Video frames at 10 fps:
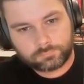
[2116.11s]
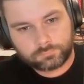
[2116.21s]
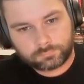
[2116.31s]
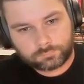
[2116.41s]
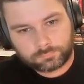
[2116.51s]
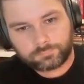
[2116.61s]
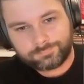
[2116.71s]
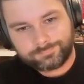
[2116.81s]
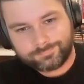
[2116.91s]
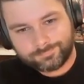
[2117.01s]

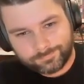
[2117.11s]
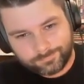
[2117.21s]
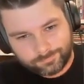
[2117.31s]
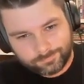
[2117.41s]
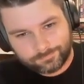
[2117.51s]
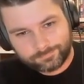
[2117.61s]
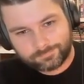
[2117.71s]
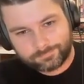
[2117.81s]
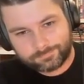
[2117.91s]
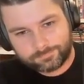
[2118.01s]

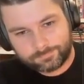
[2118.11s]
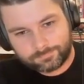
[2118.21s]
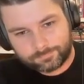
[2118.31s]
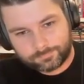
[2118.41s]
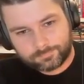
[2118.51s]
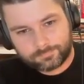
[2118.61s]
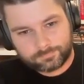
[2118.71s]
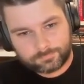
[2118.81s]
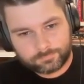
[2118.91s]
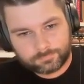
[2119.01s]

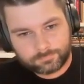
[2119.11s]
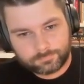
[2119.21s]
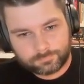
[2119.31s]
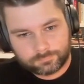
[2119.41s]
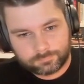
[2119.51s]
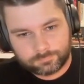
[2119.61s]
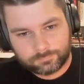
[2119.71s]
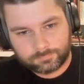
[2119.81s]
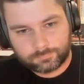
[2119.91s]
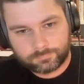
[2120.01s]

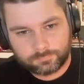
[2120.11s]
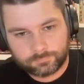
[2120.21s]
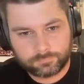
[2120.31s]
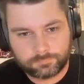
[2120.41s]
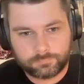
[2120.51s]
[no speech]